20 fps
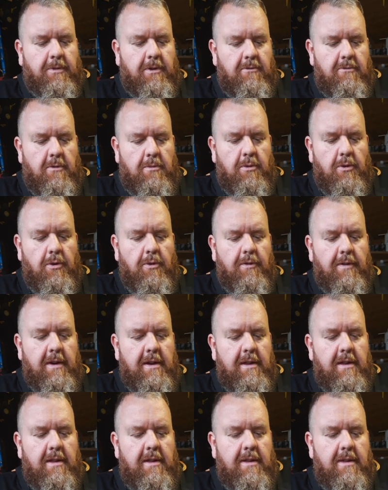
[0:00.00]

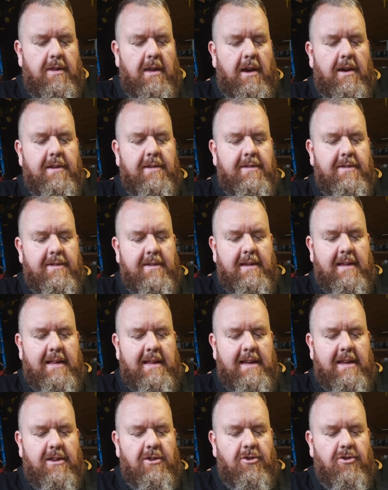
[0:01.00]
removing nice
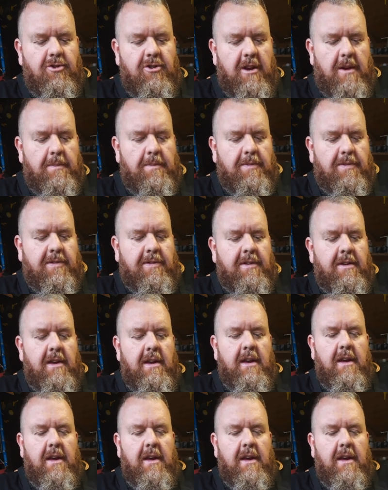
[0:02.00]
clean chips.